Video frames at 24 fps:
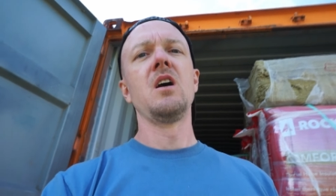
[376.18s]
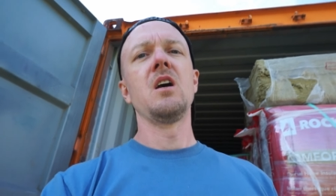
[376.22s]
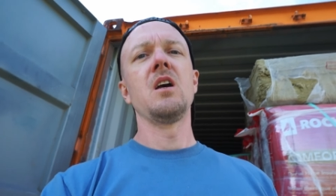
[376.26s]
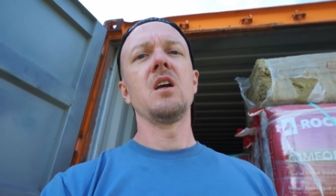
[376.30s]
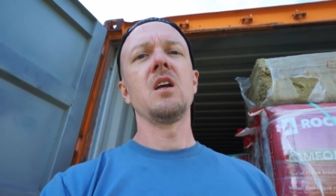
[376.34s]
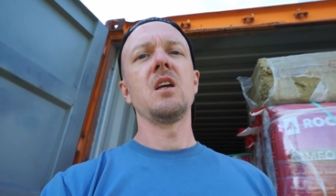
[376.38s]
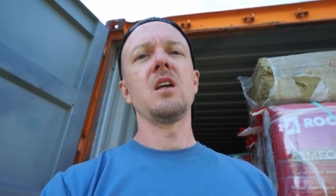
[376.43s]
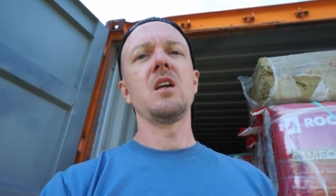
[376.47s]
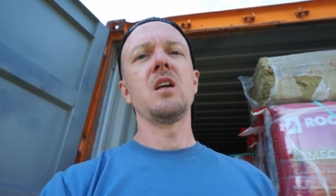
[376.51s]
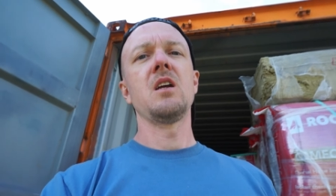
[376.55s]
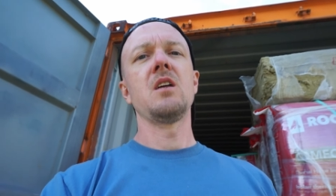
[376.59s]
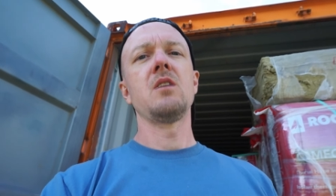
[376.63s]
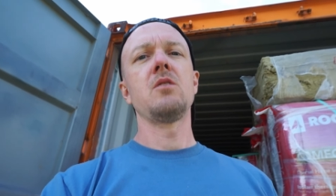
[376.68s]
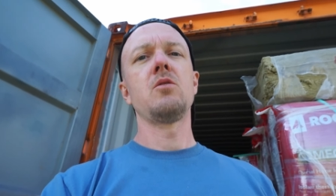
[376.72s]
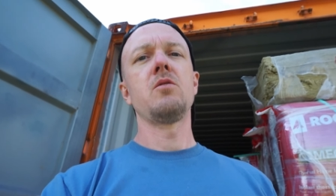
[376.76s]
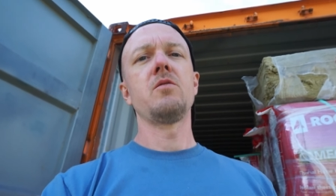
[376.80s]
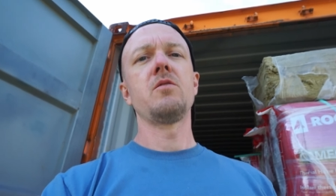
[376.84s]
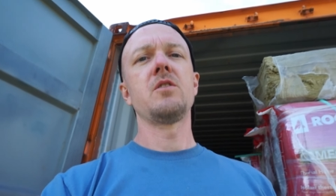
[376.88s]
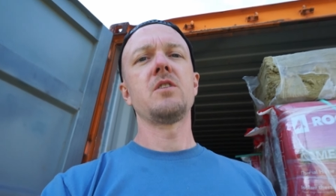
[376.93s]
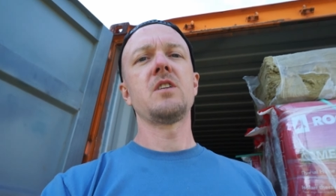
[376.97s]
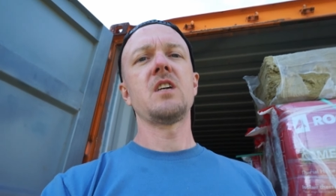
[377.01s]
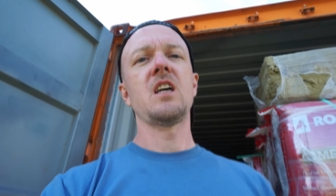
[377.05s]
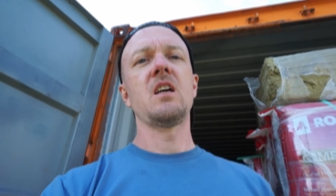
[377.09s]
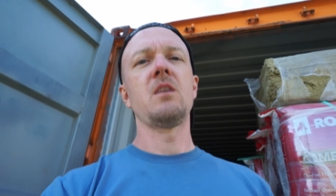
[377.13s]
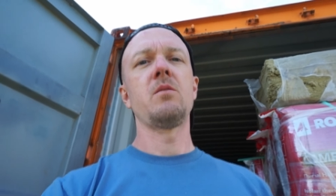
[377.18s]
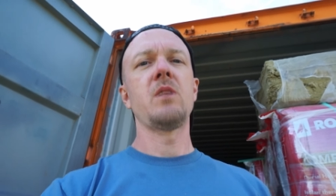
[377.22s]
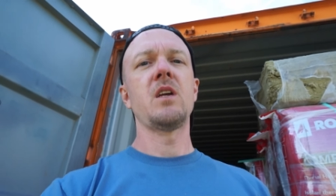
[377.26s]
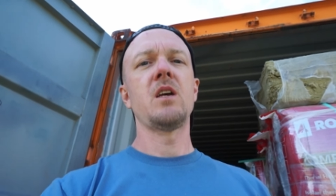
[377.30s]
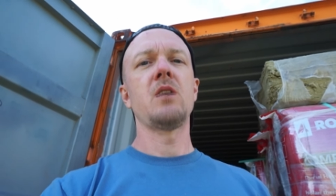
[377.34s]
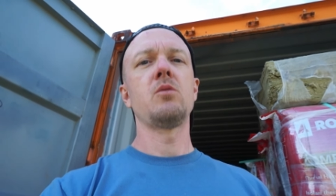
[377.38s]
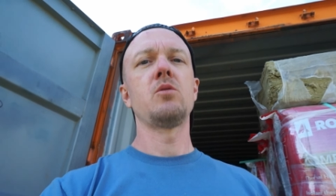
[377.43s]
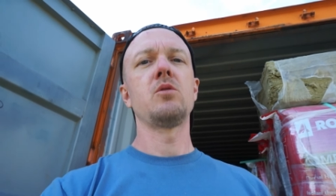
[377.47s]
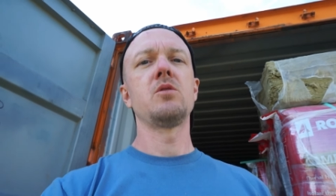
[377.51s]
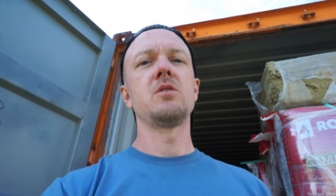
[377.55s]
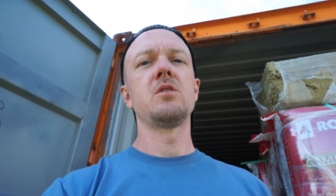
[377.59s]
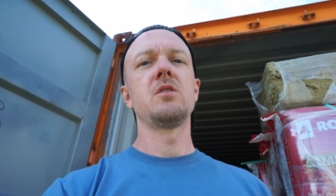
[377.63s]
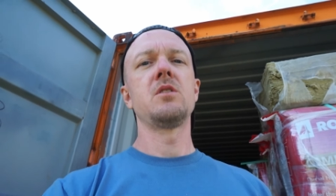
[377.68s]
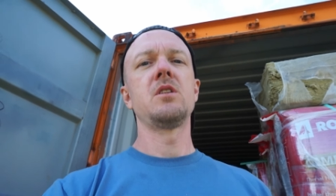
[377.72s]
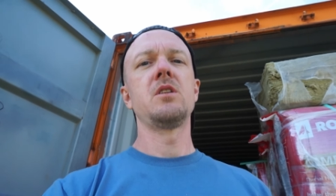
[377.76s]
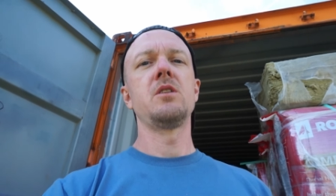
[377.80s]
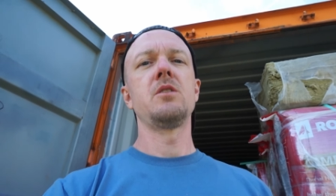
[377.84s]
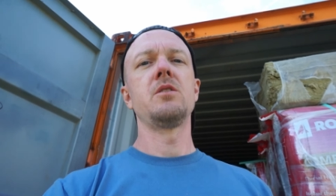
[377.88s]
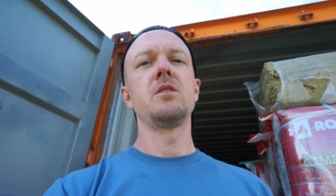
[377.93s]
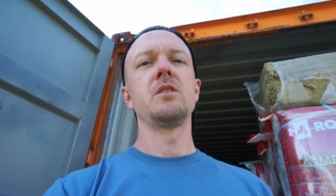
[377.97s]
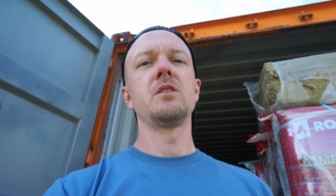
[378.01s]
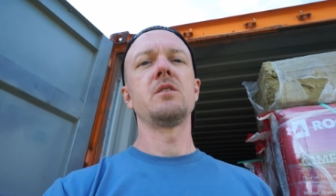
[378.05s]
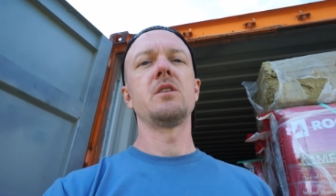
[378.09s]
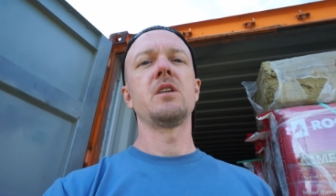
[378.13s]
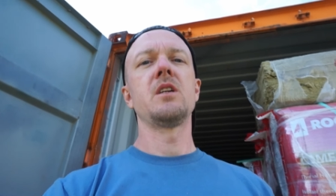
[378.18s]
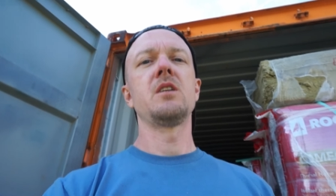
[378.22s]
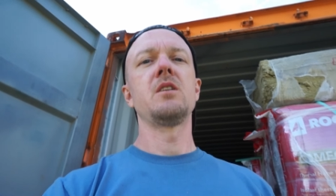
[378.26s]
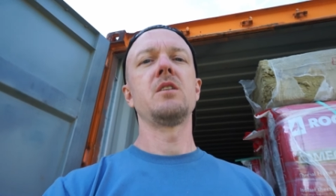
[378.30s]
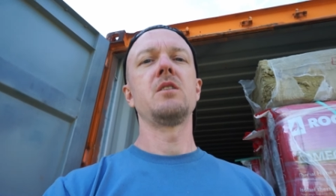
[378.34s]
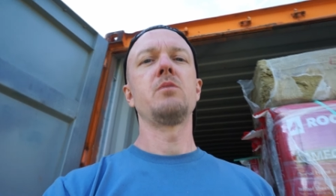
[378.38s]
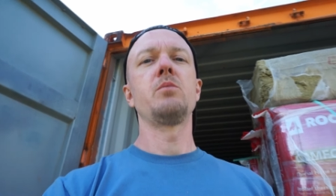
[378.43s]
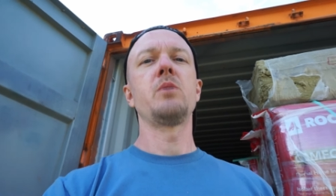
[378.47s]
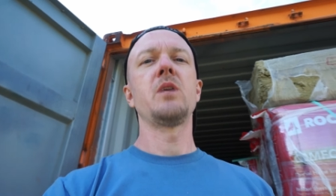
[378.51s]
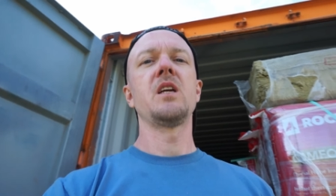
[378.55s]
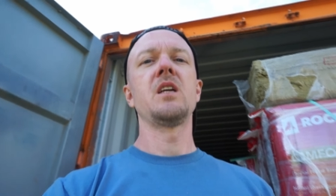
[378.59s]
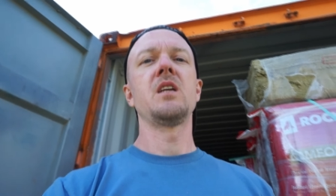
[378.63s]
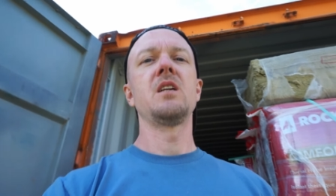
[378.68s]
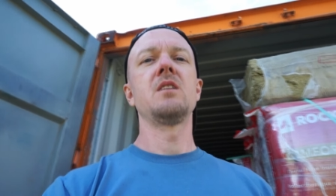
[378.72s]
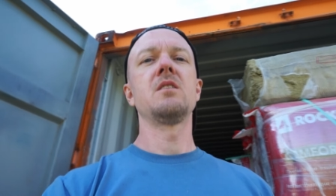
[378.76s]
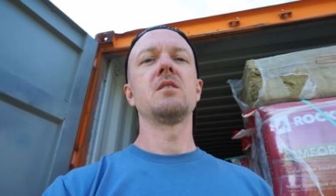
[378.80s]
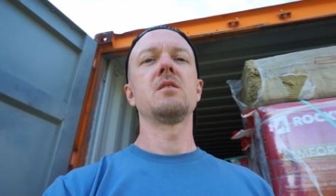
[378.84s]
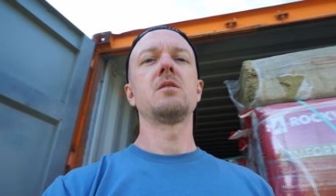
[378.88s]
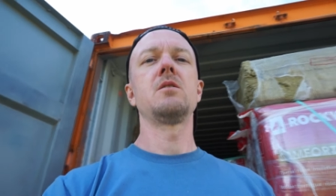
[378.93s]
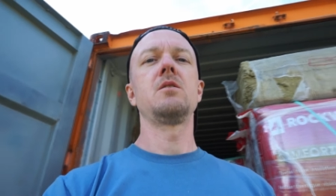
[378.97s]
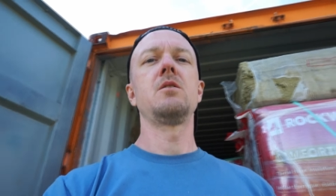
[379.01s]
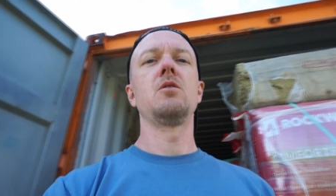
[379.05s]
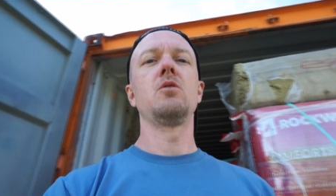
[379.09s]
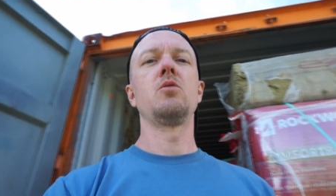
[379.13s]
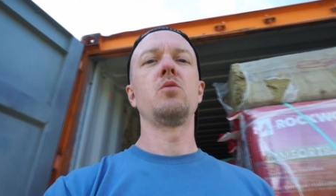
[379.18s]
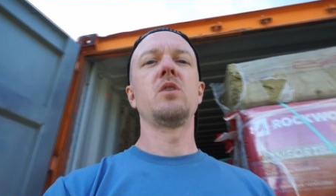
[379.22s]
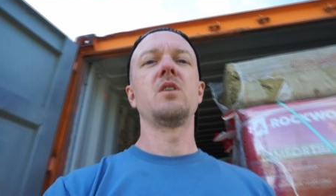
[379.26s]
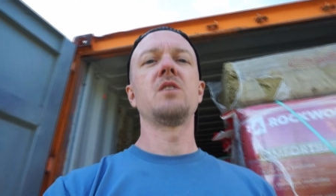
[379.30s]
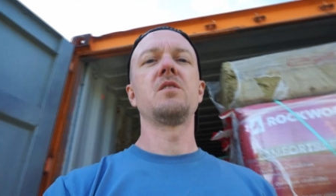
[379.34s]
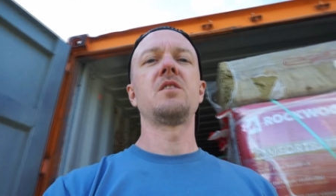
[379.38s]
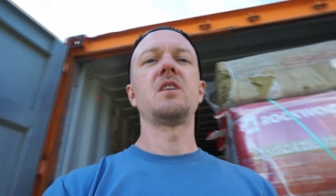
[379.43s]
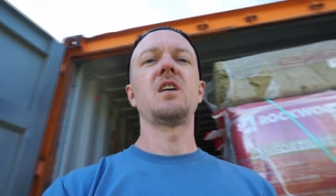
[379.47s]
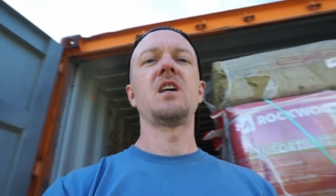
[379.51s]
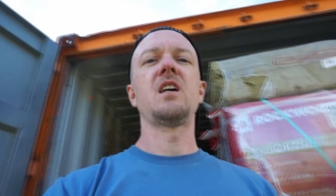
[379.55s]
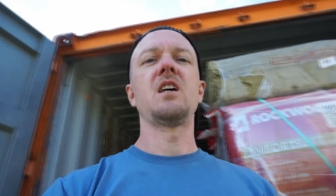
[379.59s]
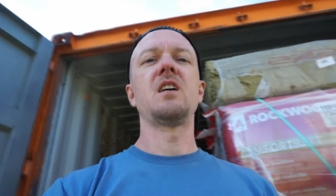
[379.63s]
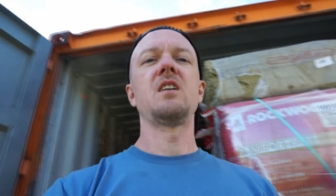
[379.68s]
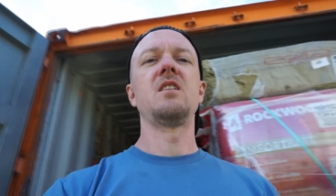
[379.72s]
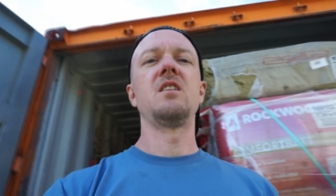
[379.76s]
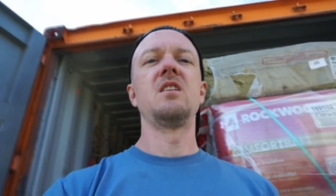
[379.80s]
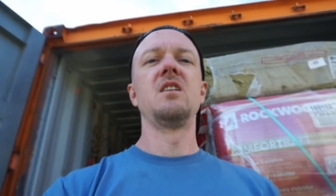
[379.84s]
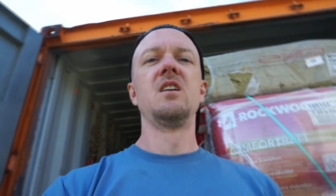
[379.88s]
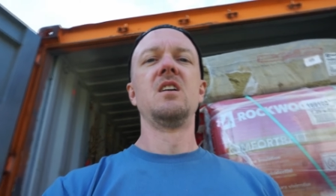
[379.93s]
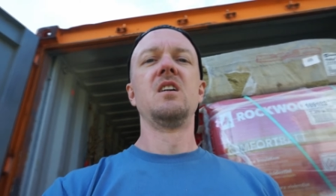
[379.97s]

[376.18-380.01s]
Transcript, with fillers: And over time that will deteriorate your paint, so you don't want that.